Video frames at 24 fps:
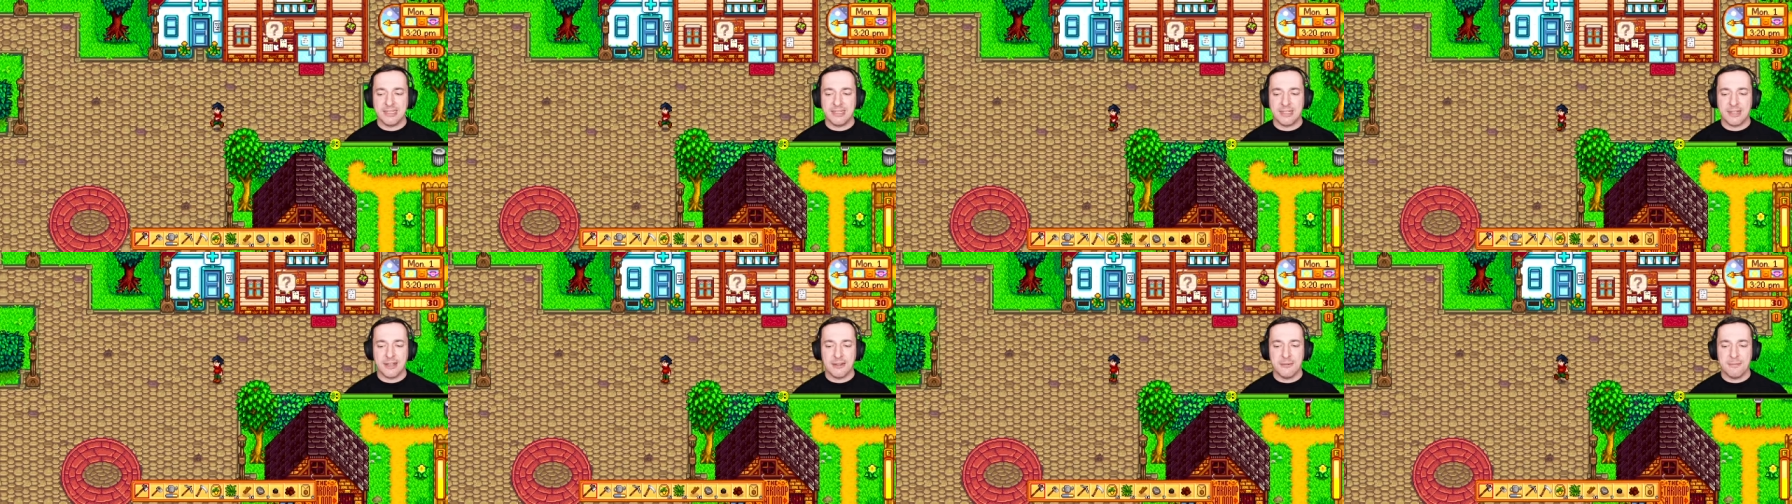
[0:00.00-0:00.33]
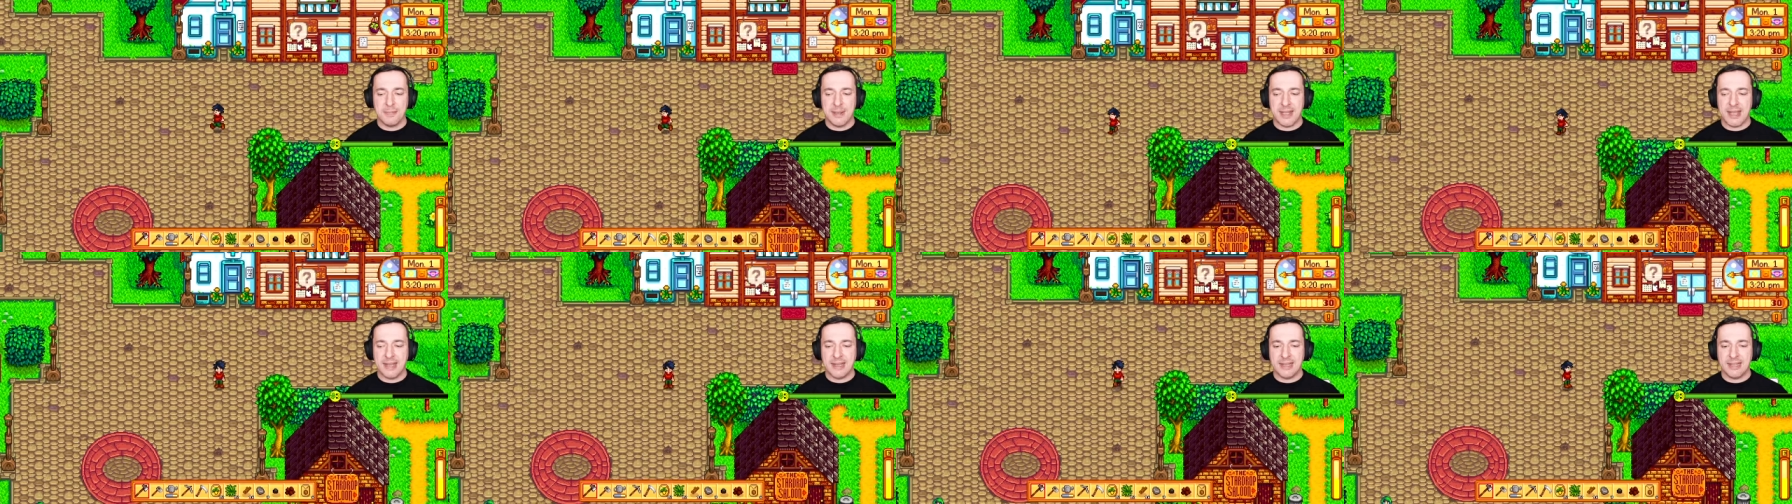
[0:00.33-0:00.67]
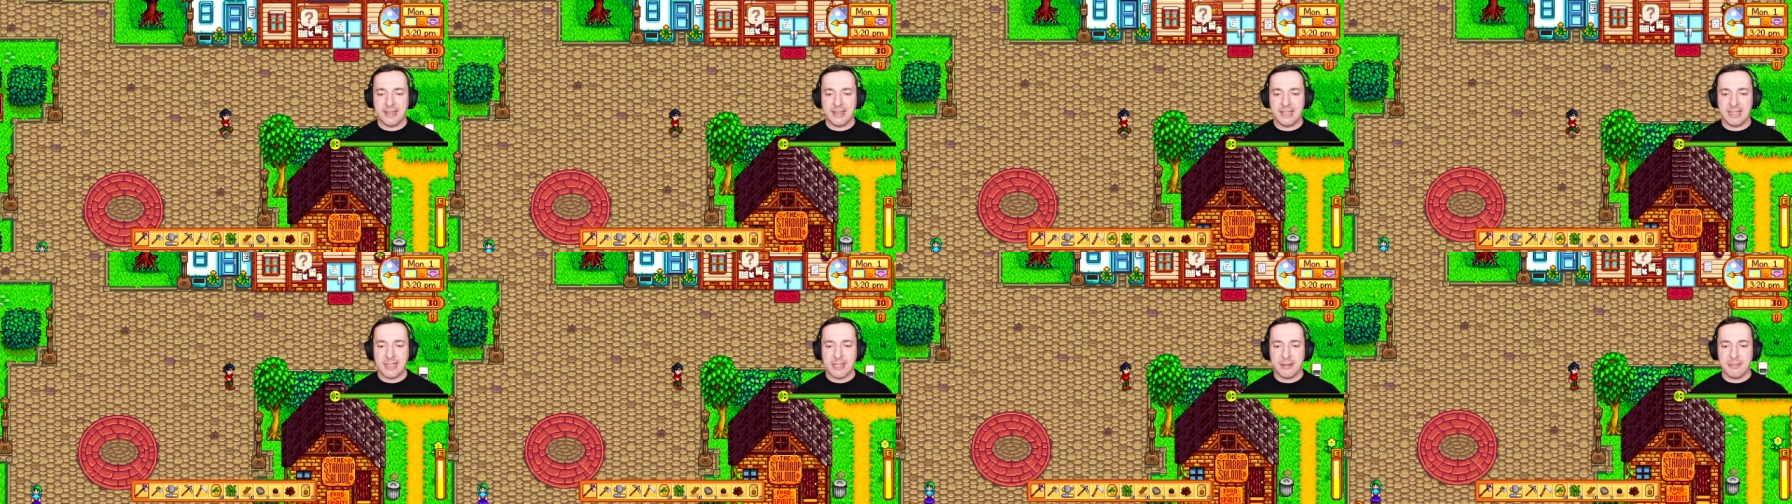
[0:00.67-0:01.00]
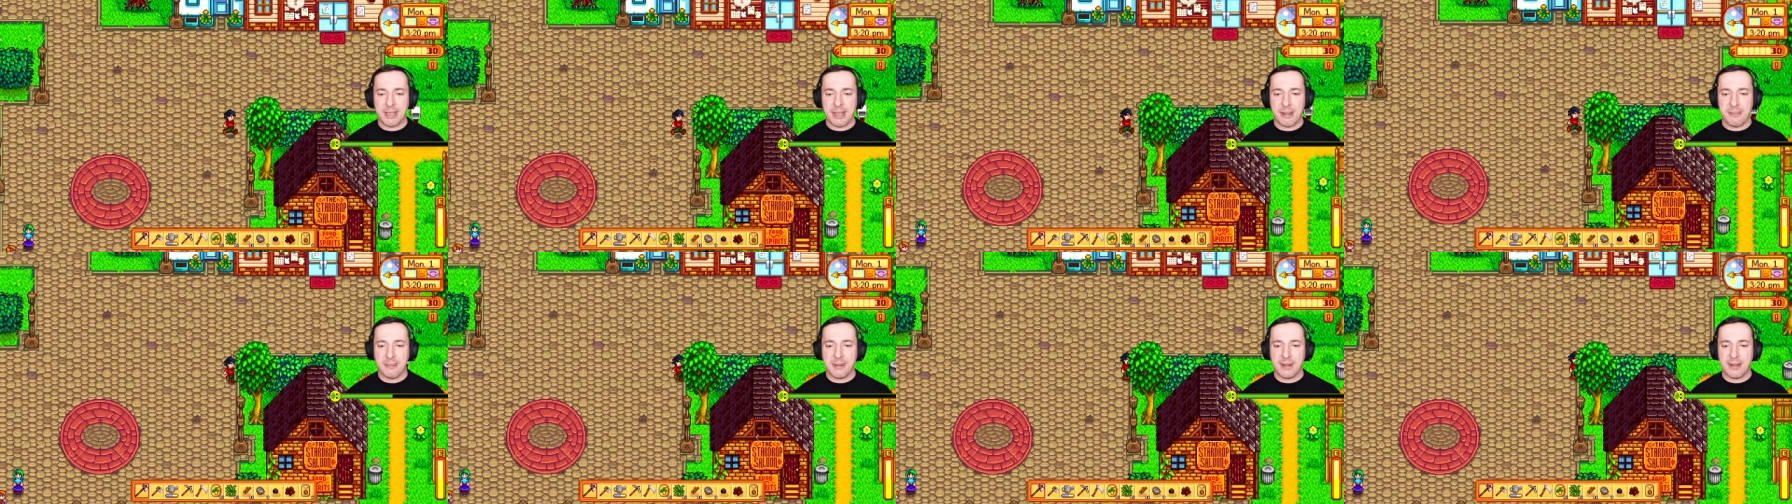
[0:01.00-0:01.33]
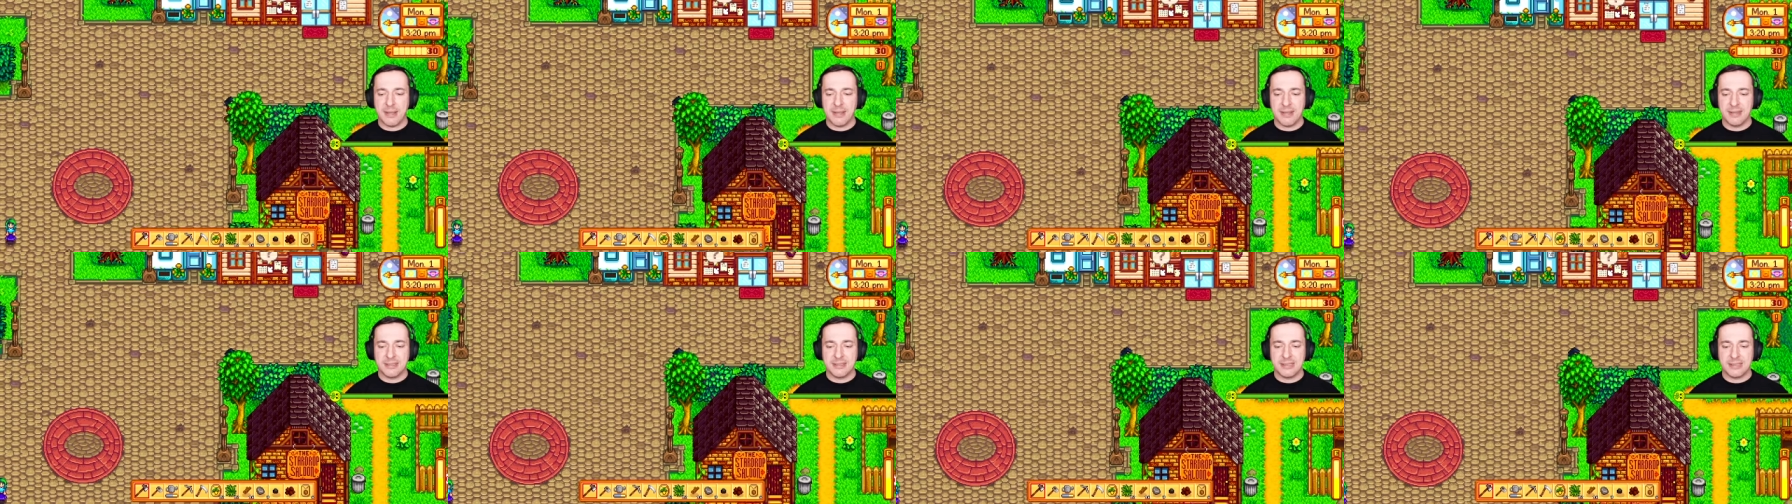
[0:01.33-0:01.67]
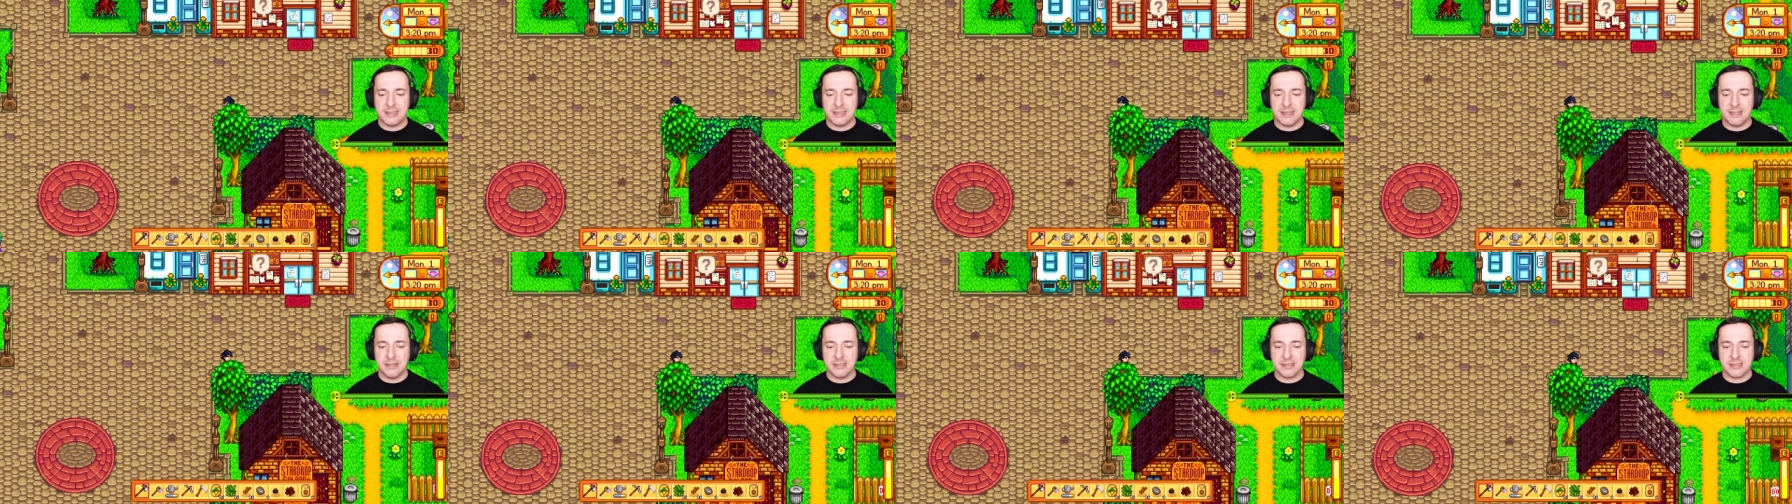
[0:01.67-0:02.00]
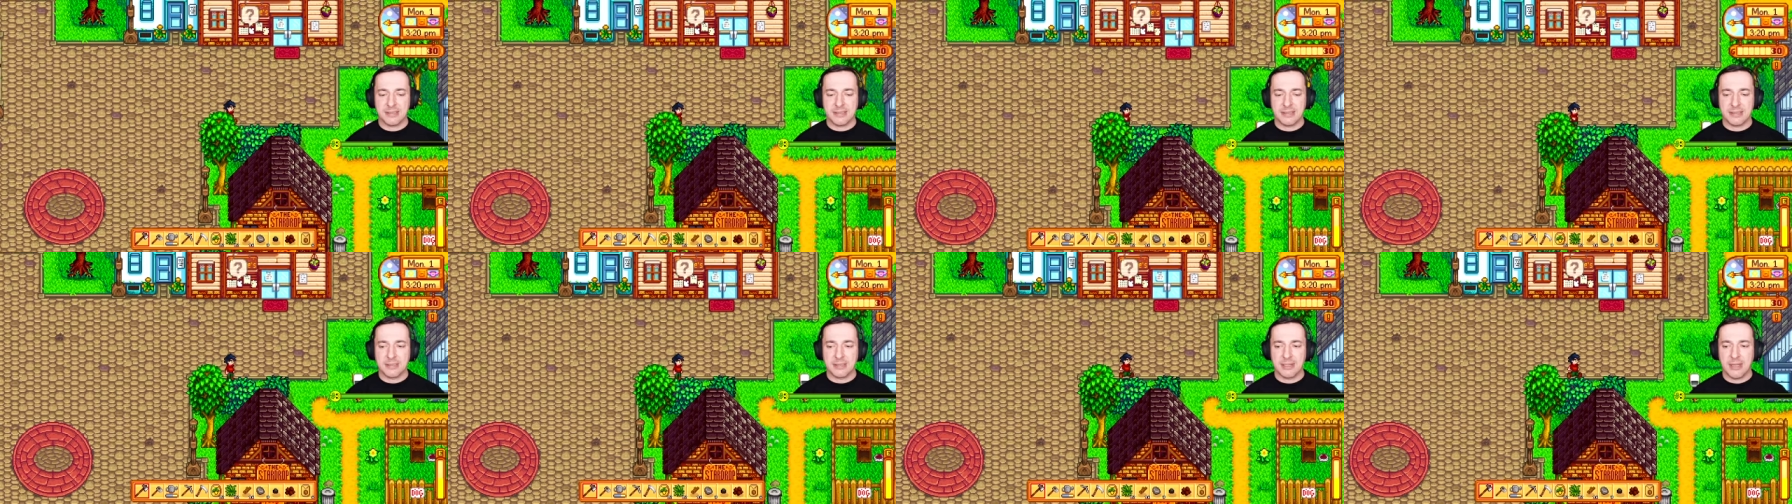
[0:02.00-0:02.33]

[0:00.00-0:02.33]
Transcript: to go back and think about planting those.